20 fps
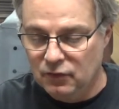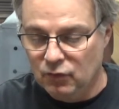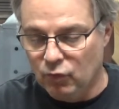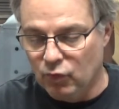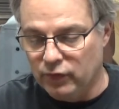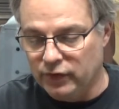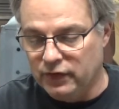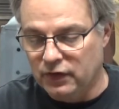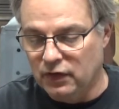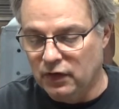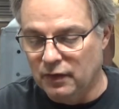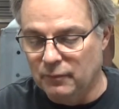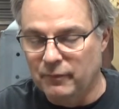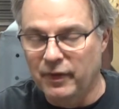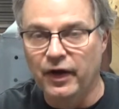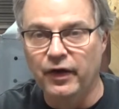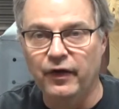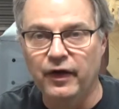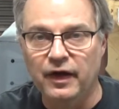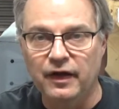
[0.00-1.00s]
working on
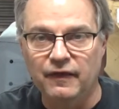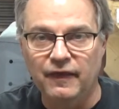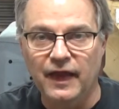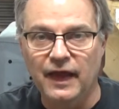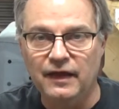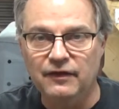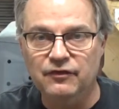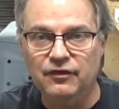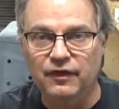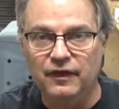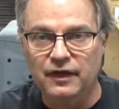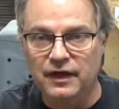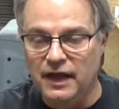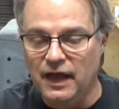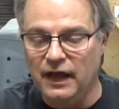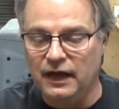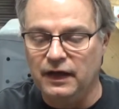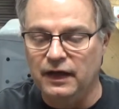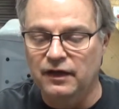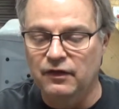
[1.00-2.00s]
marrying that to the
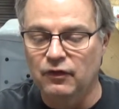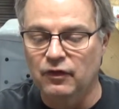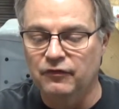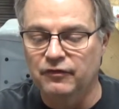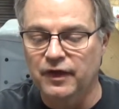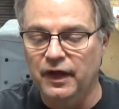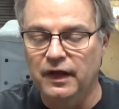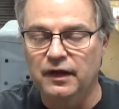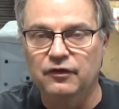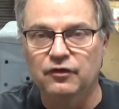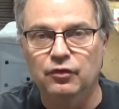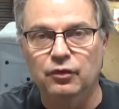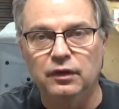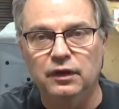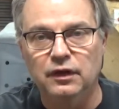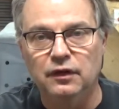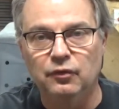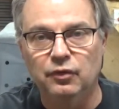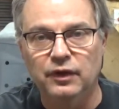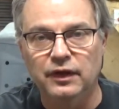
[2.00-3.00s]
neck. I know I've got to do a
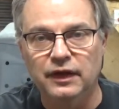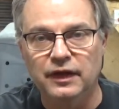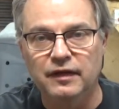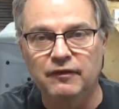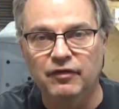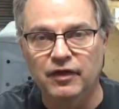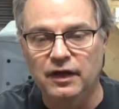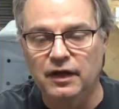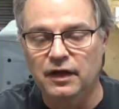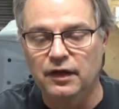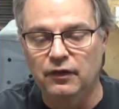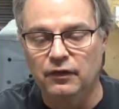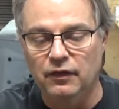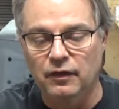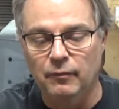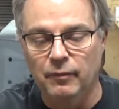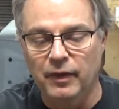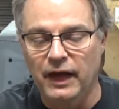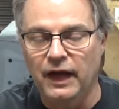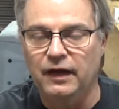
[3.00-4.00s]
little relieving here in
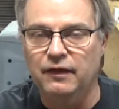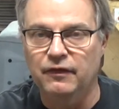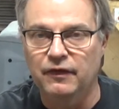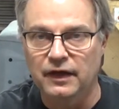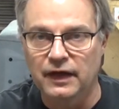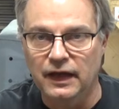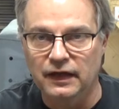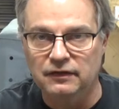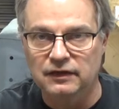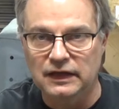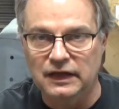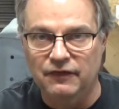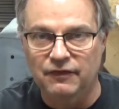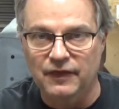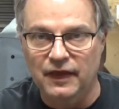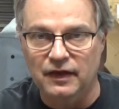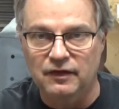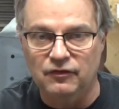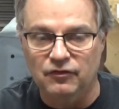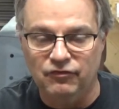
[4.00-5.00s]
the back of the neck to get
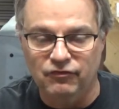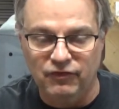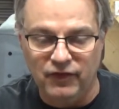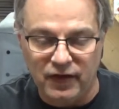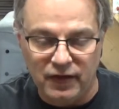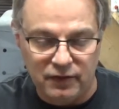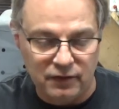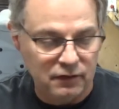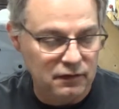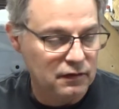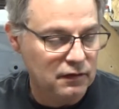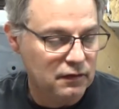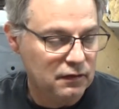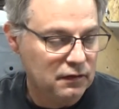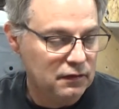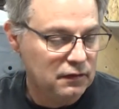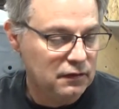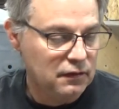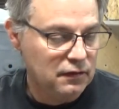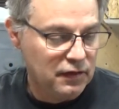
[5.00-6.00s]
that to fit.
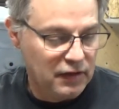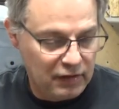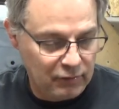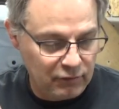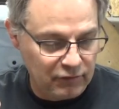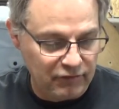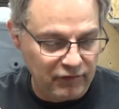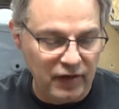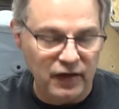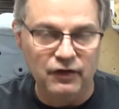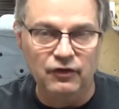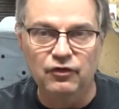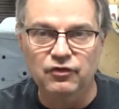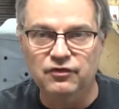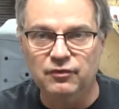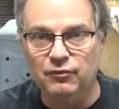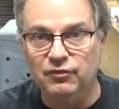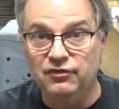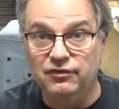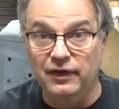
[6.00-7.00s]
And we've got to do
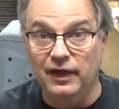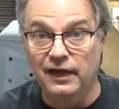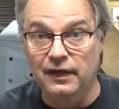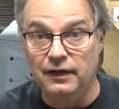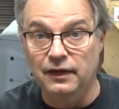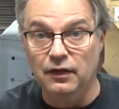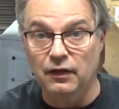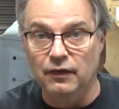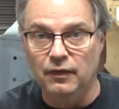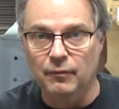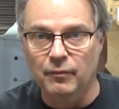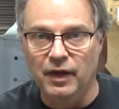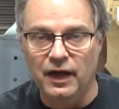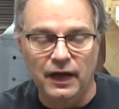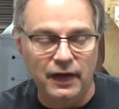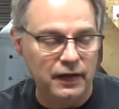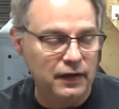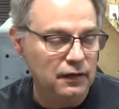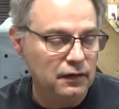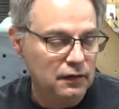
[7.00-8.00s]
some sanding on the
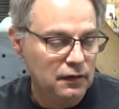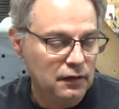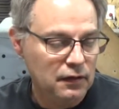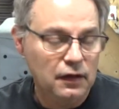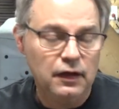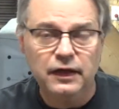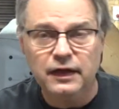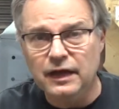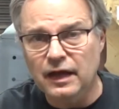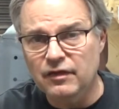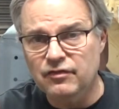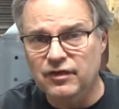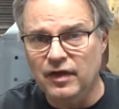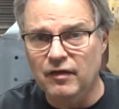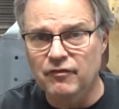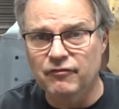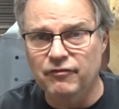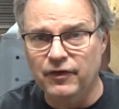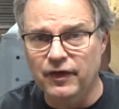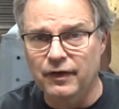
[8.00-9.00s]
body. In case you
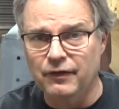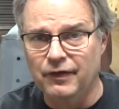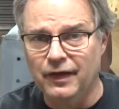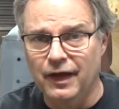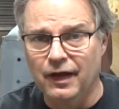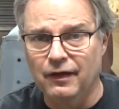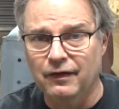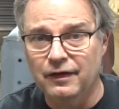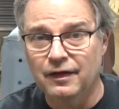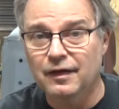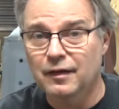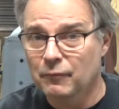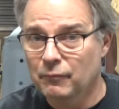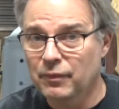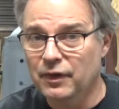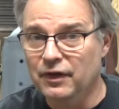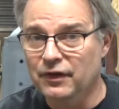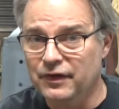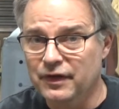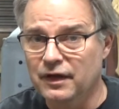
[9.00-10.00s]
haven't figured out,
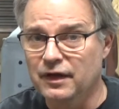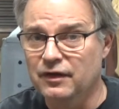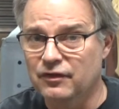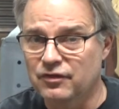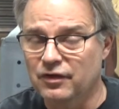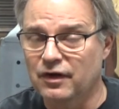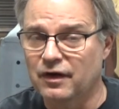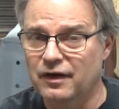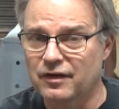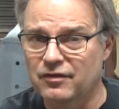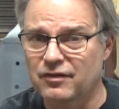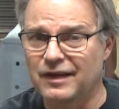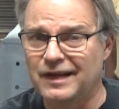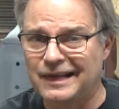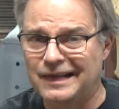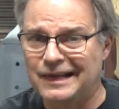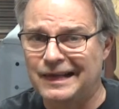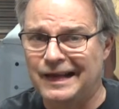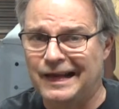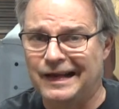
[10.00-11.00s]
building a guitar is a
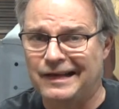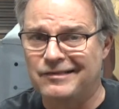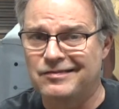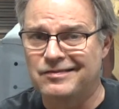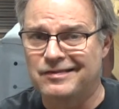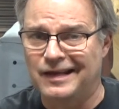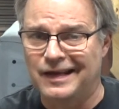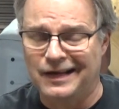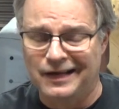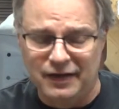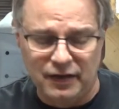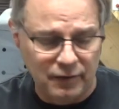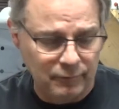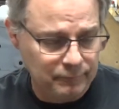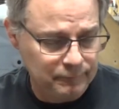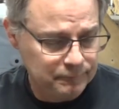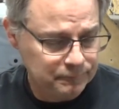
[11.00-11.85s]
lot of sanding.